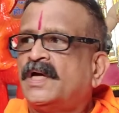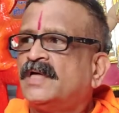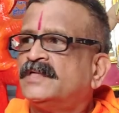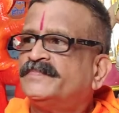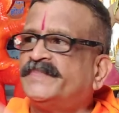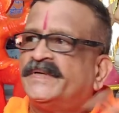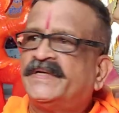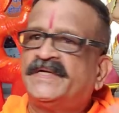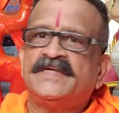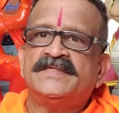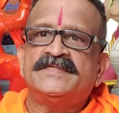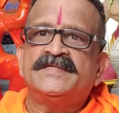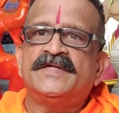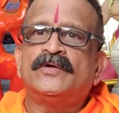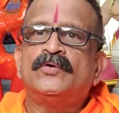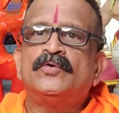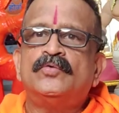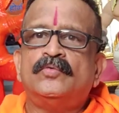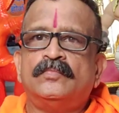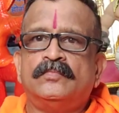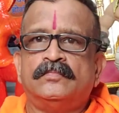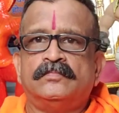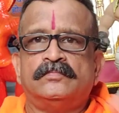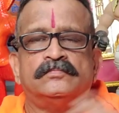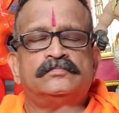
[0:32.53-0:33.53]
As big as a
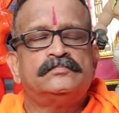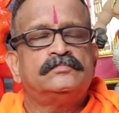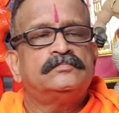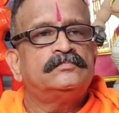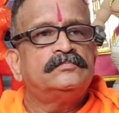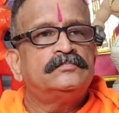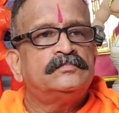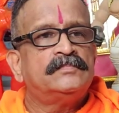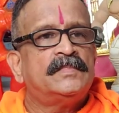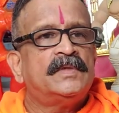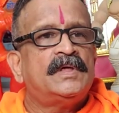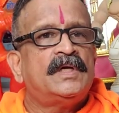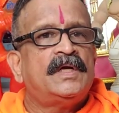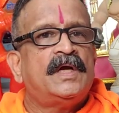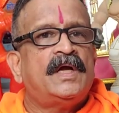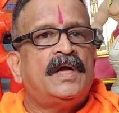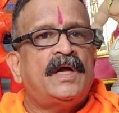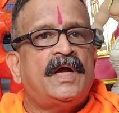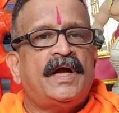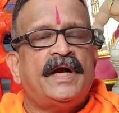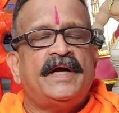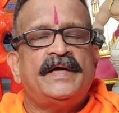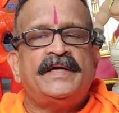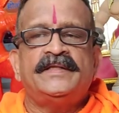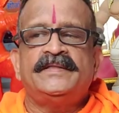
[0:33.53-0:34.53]
room.
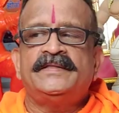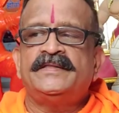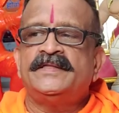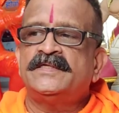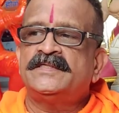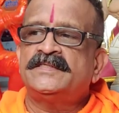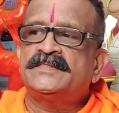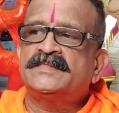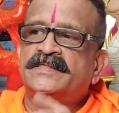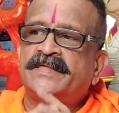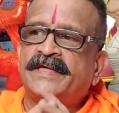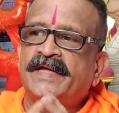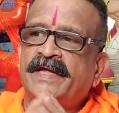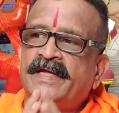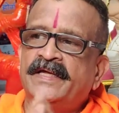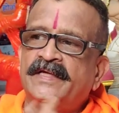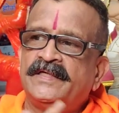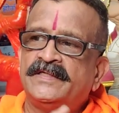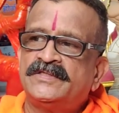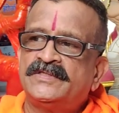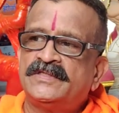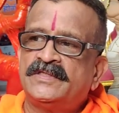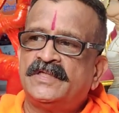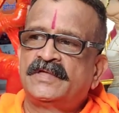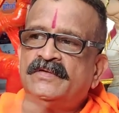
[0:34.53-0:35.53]
And in this
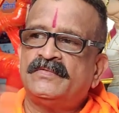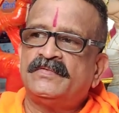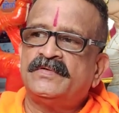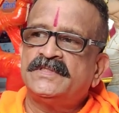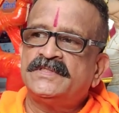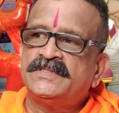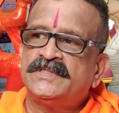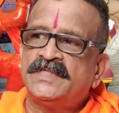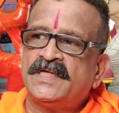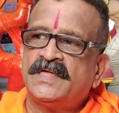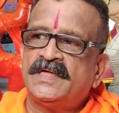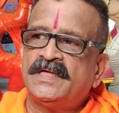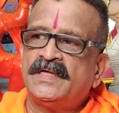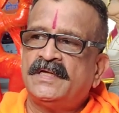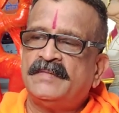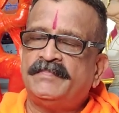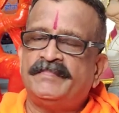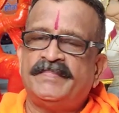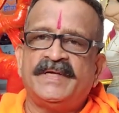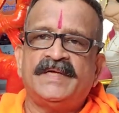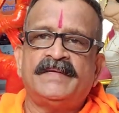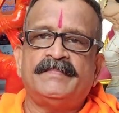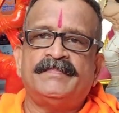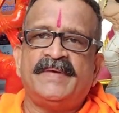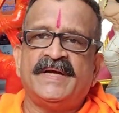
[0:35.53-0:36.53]
cage, there was
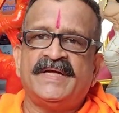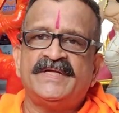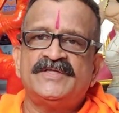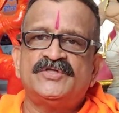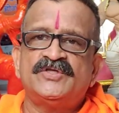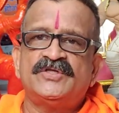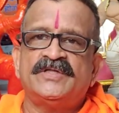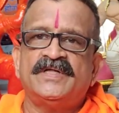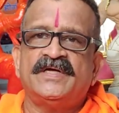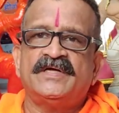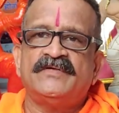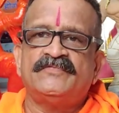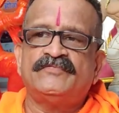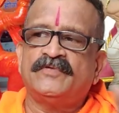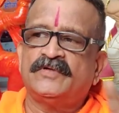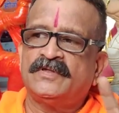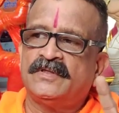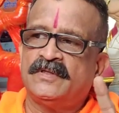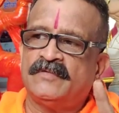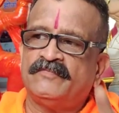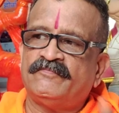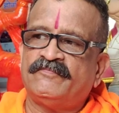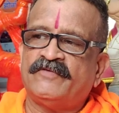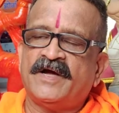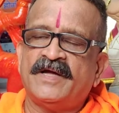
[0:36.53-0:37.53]
a big bench there
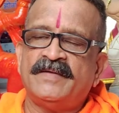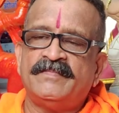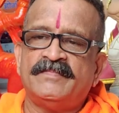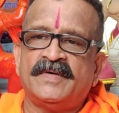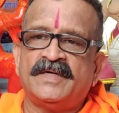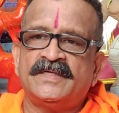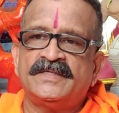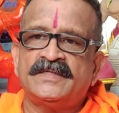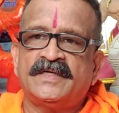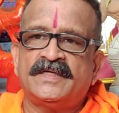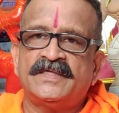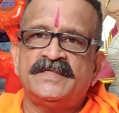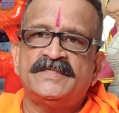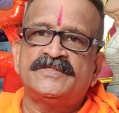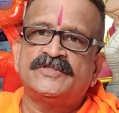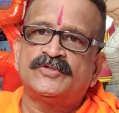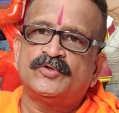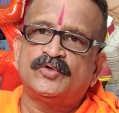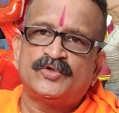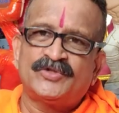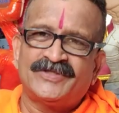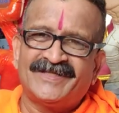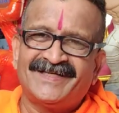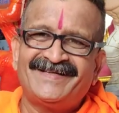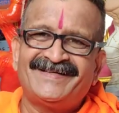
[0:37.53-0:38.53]
for the five monkeys
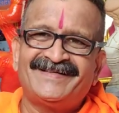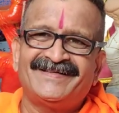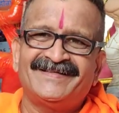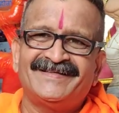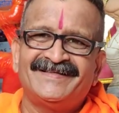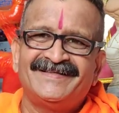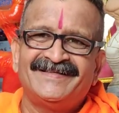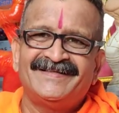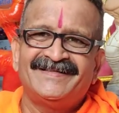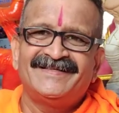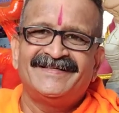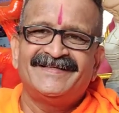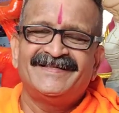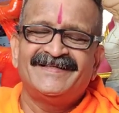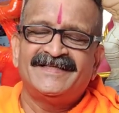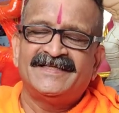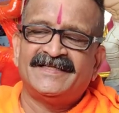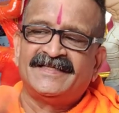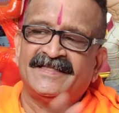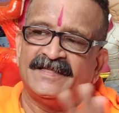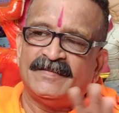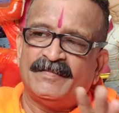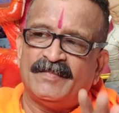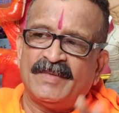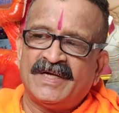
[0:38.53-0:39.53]
to sit.
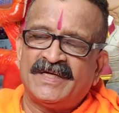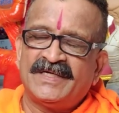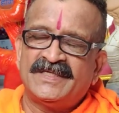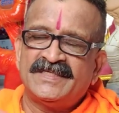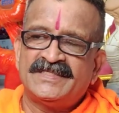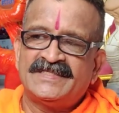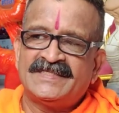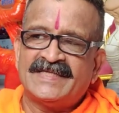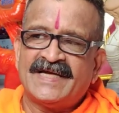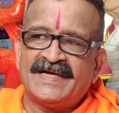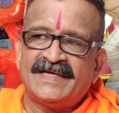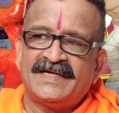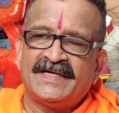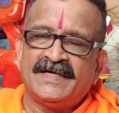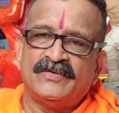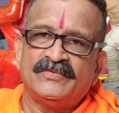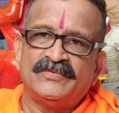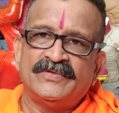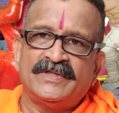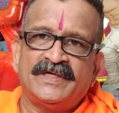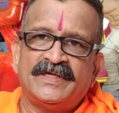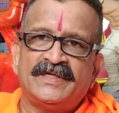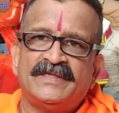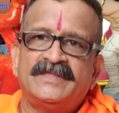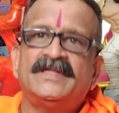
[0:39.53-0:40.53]
The monkeys sat
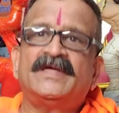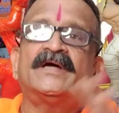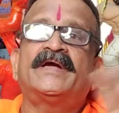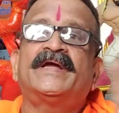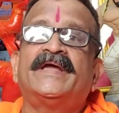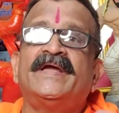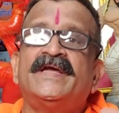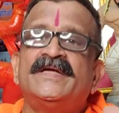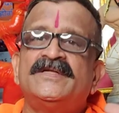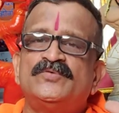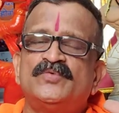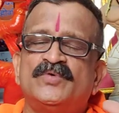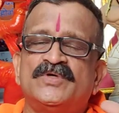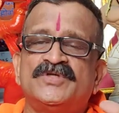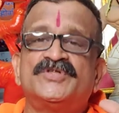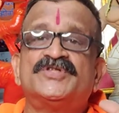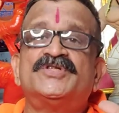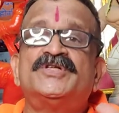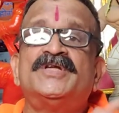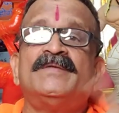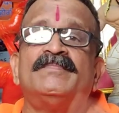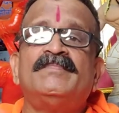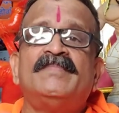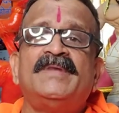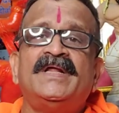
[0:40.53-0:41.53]
down there. The cage
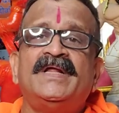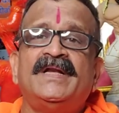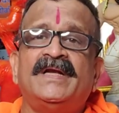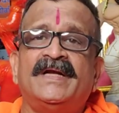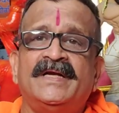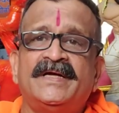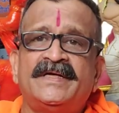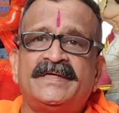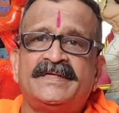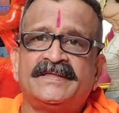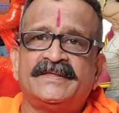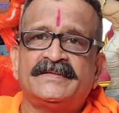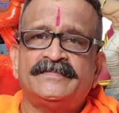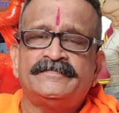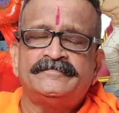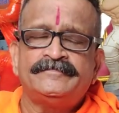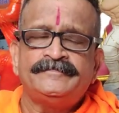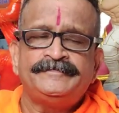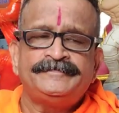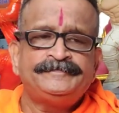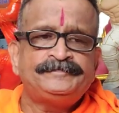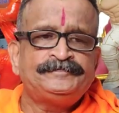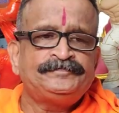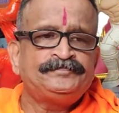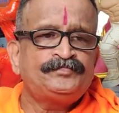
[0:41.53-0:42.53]
was dimly lit.
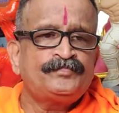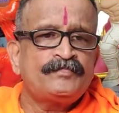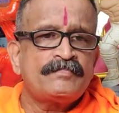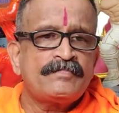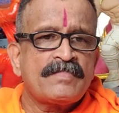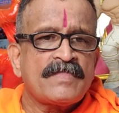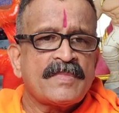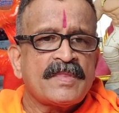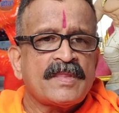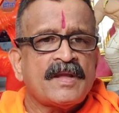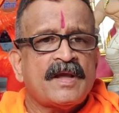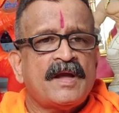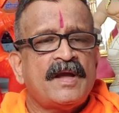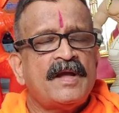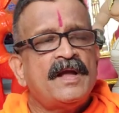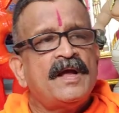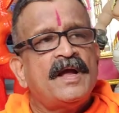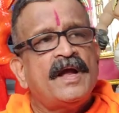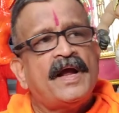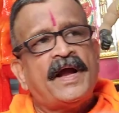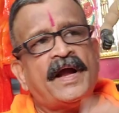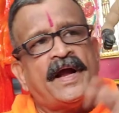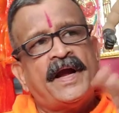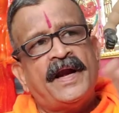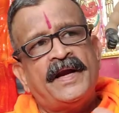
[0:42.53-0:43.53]

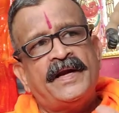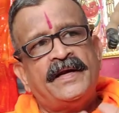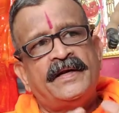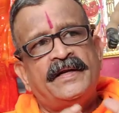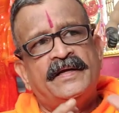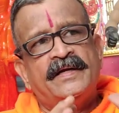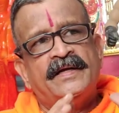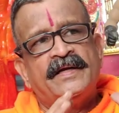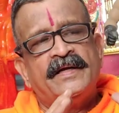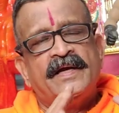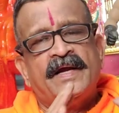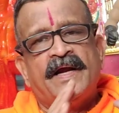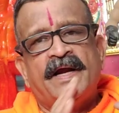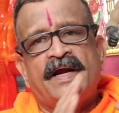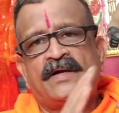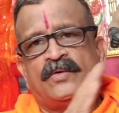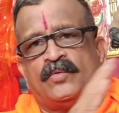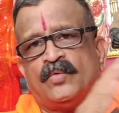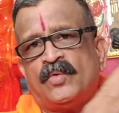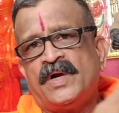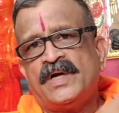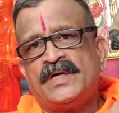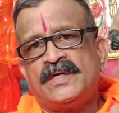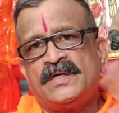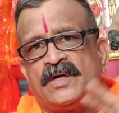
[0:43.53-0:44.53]
And
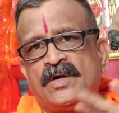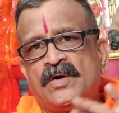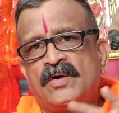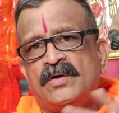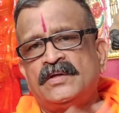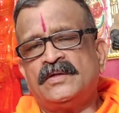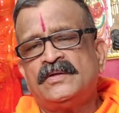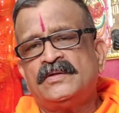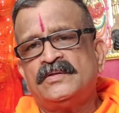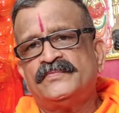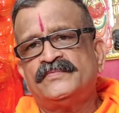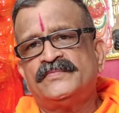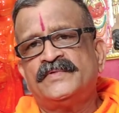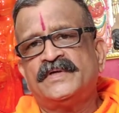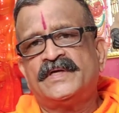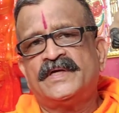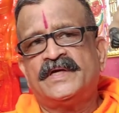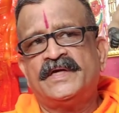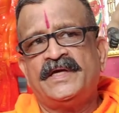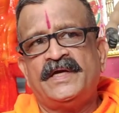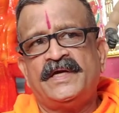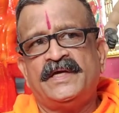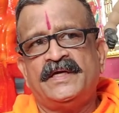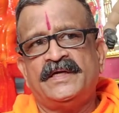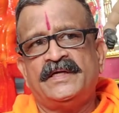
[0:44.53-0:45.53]
at one corner of the
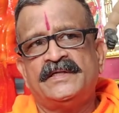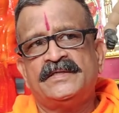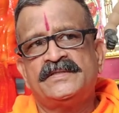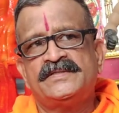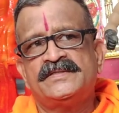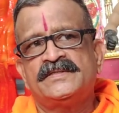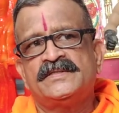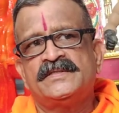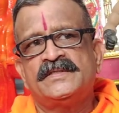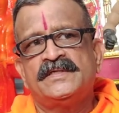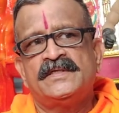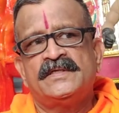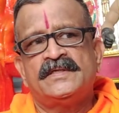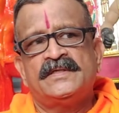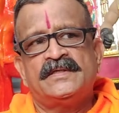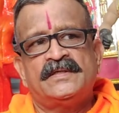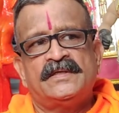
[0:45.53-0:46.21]
cage,